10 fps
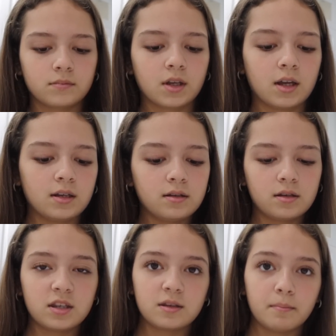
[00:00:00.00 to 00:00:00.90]
Okay, it
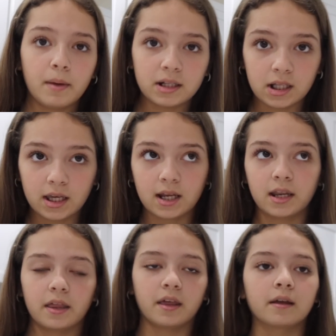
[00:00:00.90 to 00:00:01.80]
doesn't smell like
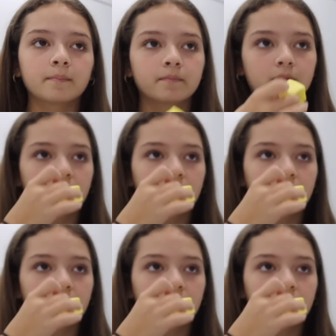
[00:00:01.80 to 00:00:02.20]
anything.